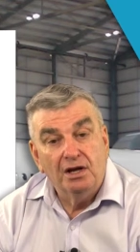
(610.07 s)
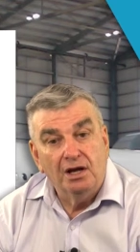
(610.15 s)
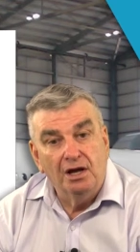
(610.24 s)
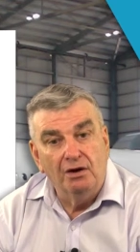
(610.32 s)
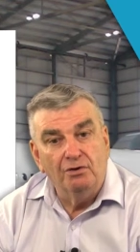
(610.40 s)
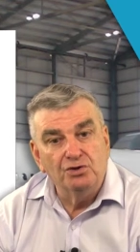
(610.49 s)

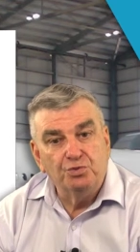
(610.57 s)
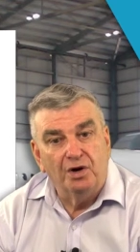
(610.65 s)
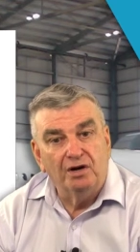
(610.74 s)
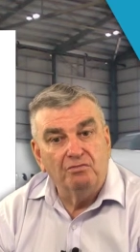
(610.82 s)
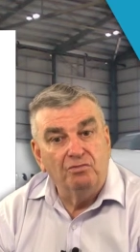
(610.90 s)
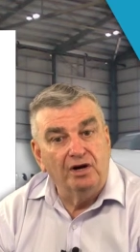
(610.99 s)
Here is
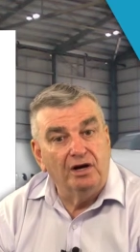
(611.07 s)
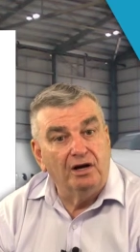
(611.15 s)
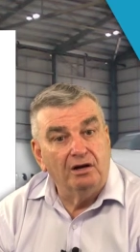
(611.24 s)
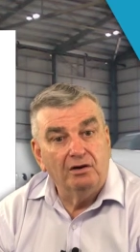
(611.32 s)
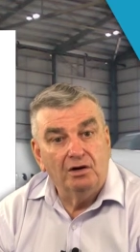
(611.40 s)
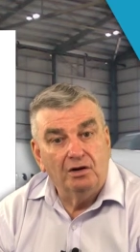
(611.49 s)
one
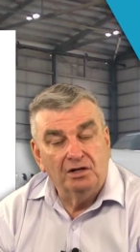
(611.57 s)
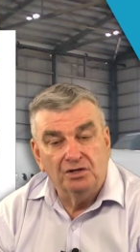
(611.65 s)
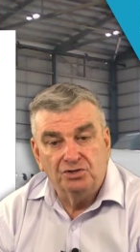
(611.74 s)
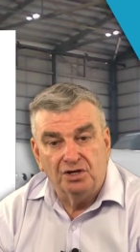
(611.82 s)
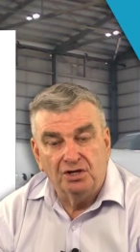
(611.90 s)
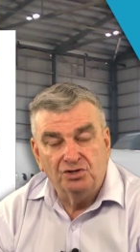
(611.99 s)
where
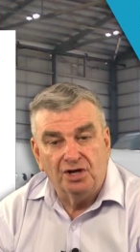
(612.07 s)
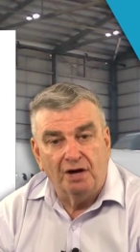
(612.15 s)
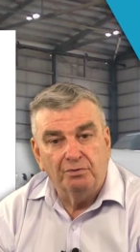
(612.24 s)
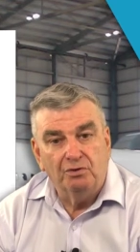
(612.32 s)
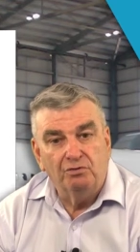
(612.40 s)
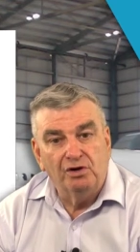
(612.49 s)
it's an
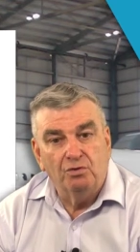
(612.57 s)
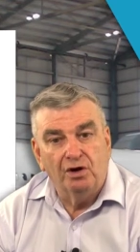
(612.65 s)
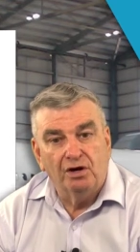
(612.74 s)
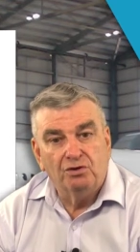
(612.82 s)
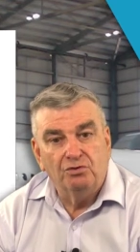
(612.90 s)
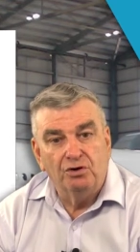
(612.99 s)
example we
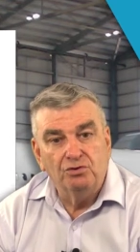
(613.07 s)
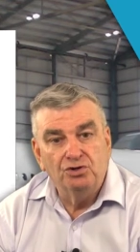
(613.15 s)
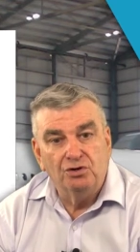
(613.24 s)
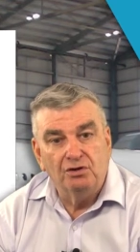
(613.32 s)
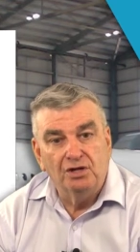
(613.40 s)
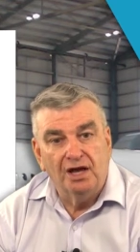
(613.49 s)
work through
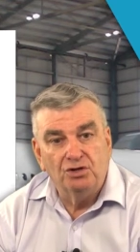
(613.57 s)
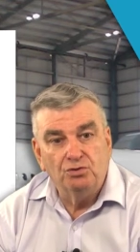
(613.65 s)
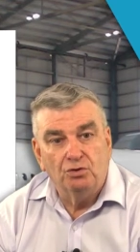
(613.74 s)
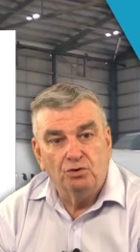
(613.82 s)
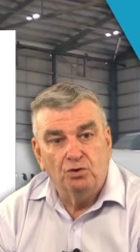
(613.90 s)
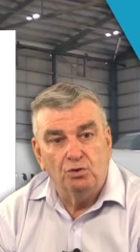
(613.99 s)
during the
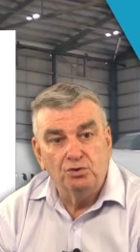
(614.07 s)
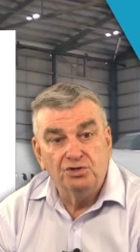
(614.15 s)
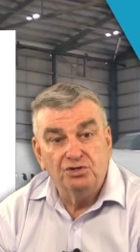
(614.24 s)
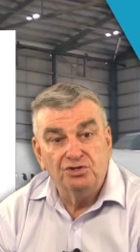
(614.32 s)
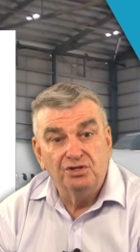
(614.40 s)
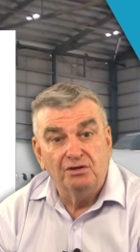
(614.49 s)
actual course
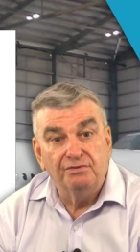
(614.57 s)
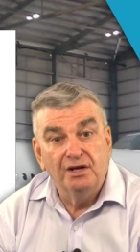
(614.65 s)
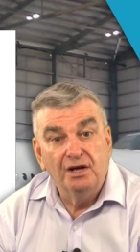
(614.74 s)
itself,